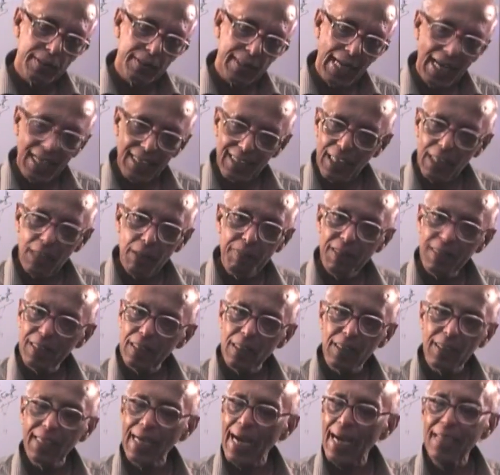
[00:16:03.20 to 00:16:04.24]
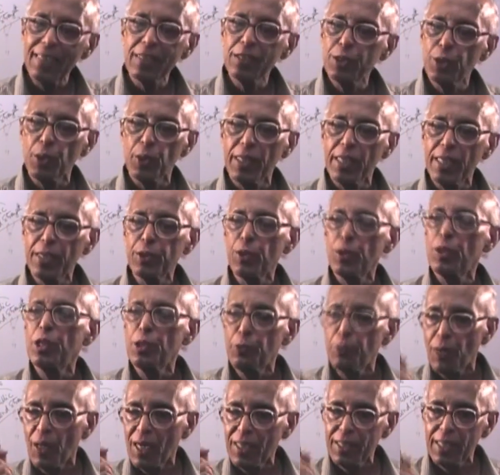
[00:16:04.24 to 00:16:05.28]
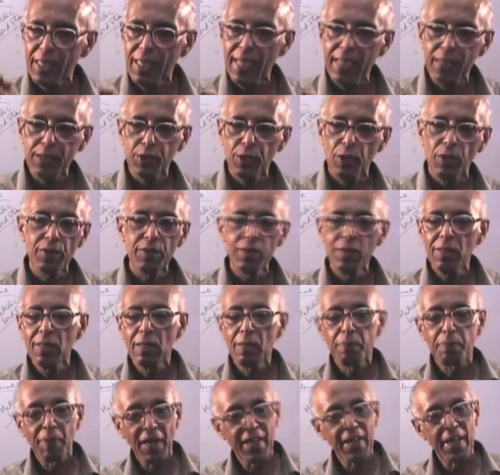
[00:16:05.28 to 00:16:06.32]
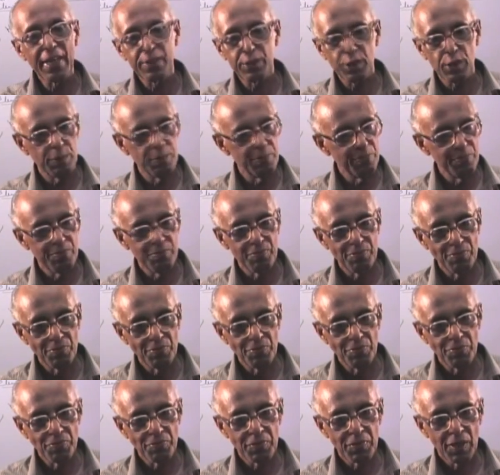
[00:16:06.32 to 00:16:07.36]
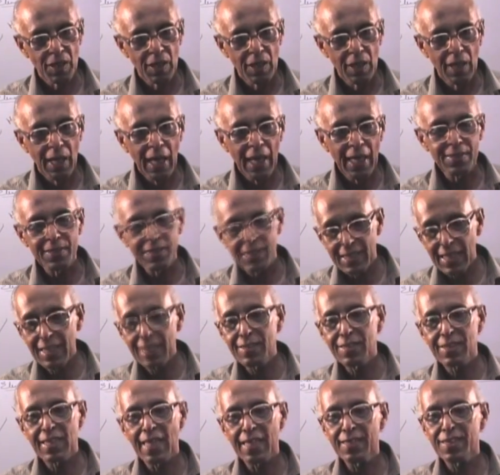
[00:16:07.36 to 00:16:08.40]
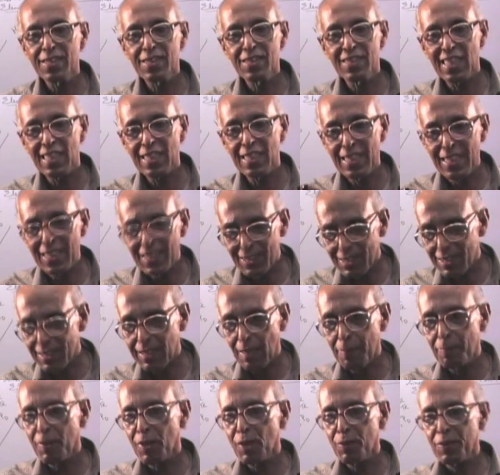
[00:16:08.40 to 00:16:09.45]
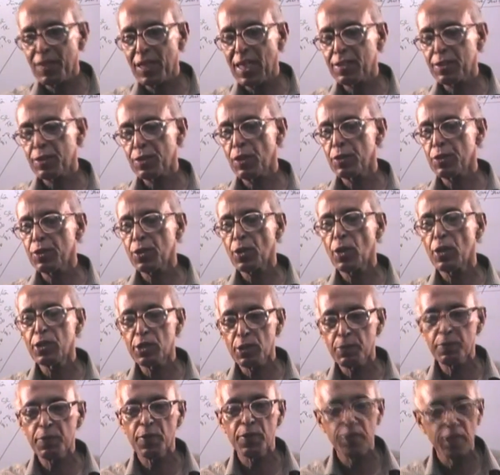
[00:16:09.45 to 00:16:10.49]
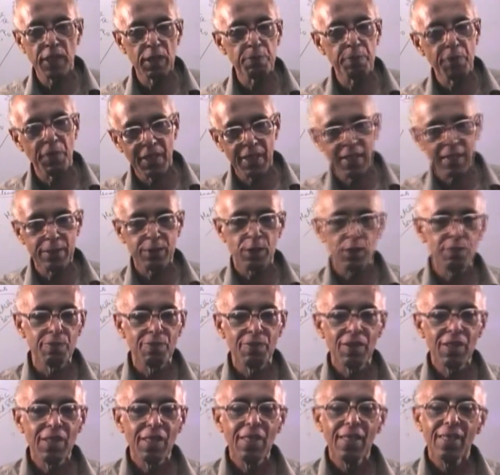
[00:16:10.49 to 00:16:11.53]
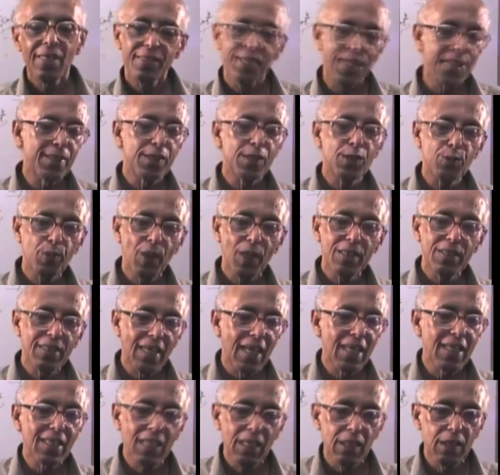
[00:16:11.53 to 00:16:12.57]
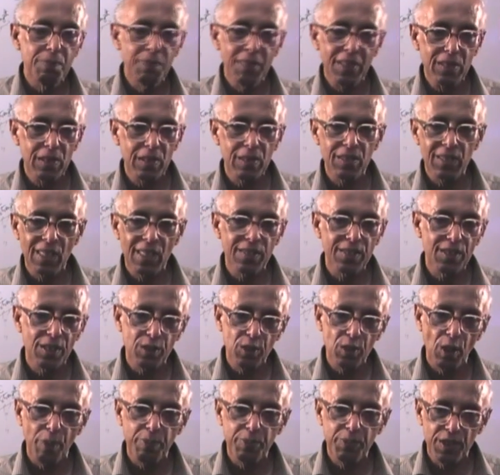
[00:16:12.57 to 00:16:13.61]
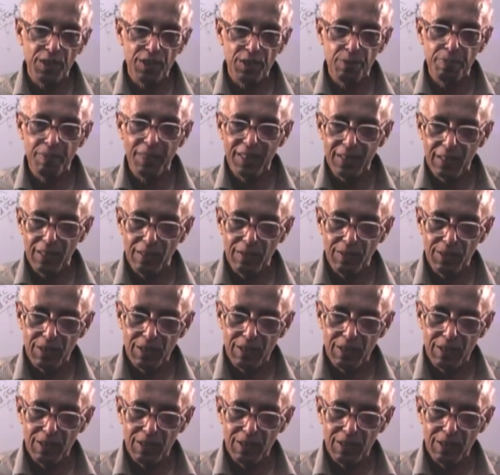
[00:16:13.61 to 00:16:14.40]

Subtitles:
The alkali metal can donate only one electron per atom. And since that is the least number of electrons contributed per atom, that is why the alkali metals are the softest metals.